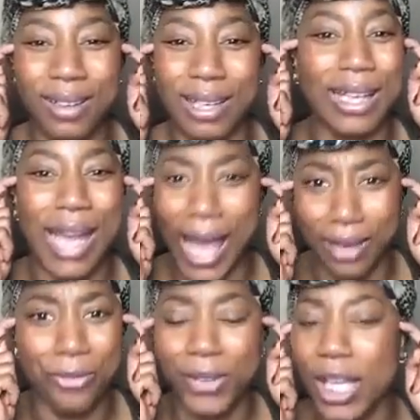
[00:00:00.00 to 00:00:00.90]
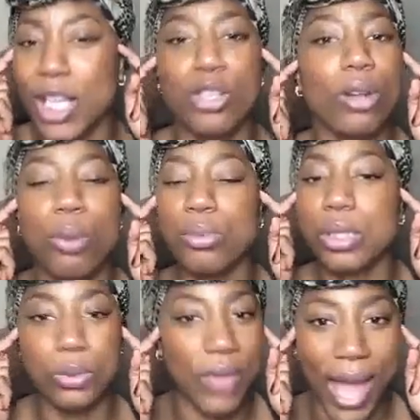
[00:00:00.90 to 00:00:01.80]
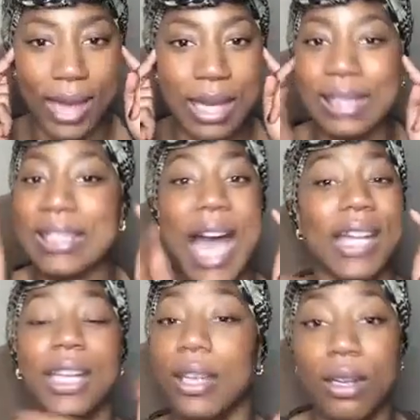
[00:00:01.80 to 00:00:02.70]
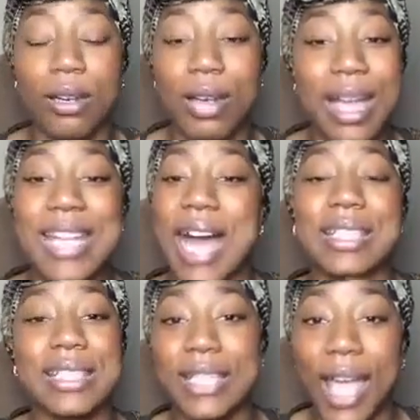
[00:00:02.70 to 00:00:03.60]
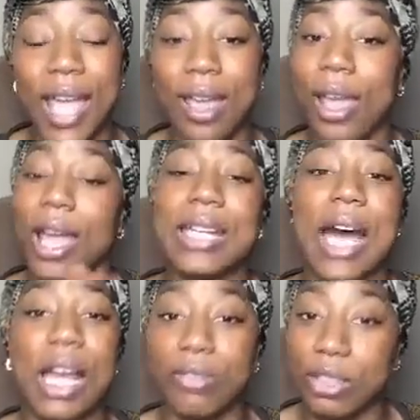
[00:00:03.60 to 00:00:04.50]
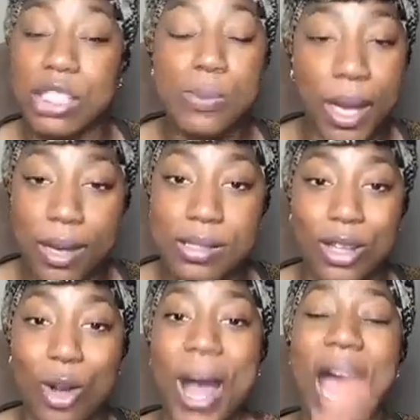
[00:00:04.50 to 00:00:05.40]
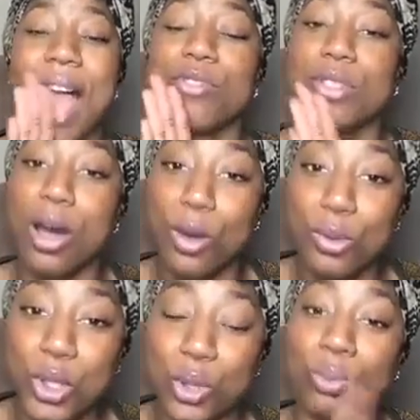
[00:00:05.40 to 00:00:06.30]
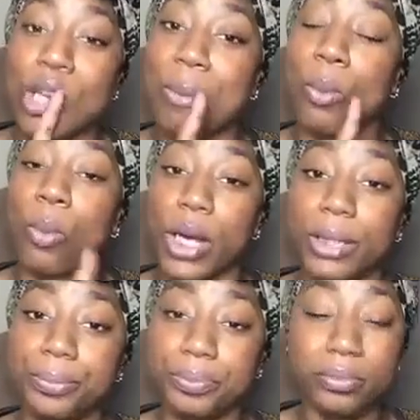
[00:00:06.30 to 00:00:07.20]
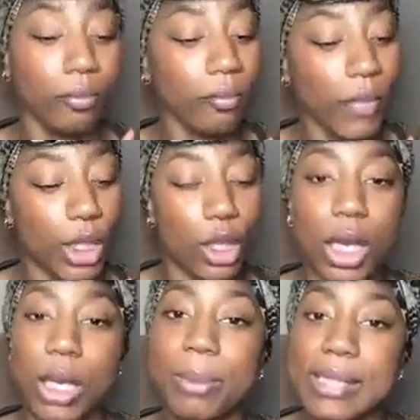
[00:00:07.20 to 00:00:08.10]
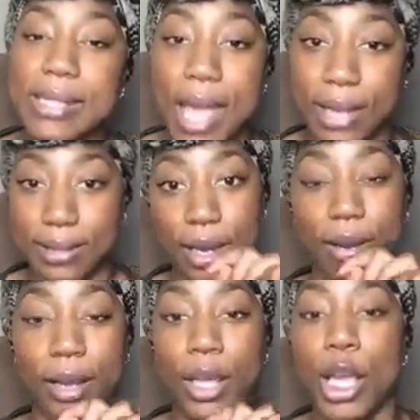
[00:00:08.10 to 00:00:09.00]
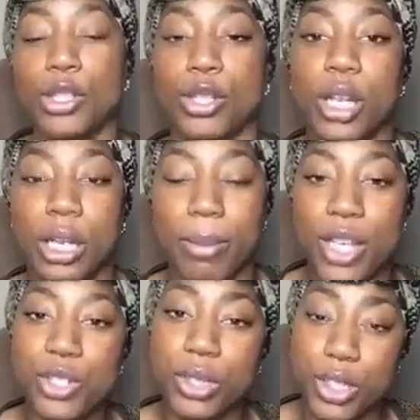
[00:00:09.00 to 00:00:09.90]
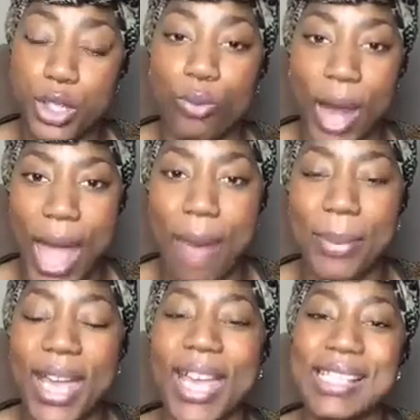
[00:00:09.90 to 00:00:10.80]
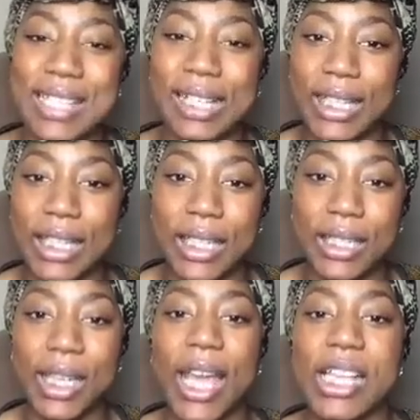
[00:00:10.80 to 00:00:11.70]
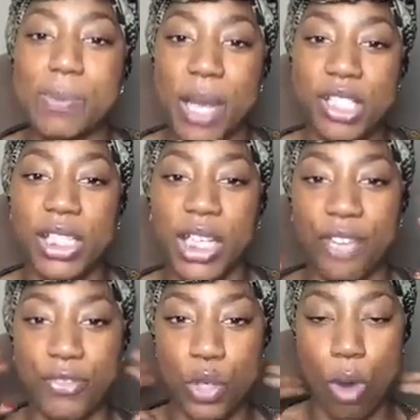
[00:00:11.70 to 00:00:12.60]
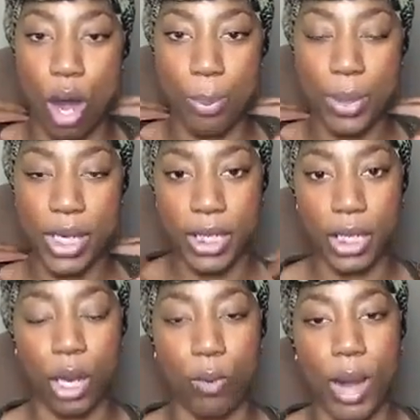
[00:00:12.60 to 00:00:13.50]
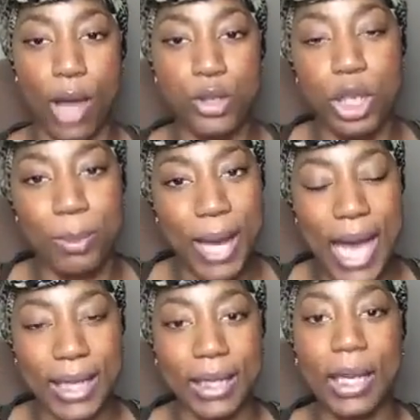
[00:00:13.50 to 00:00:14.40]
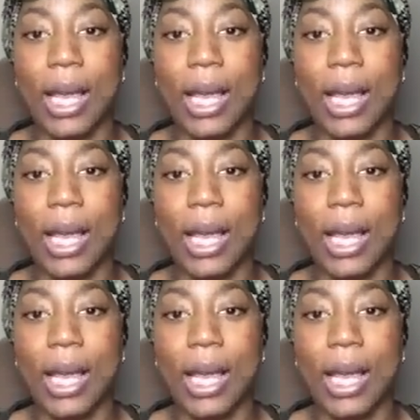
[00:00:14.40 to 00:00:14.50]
life. You don't do that. Not here, not today, and not after this Periscope. I have told you, number one, you're going to be sanitary. So you're going to make sure that your wrap is clean, especially if you are putting it around your body,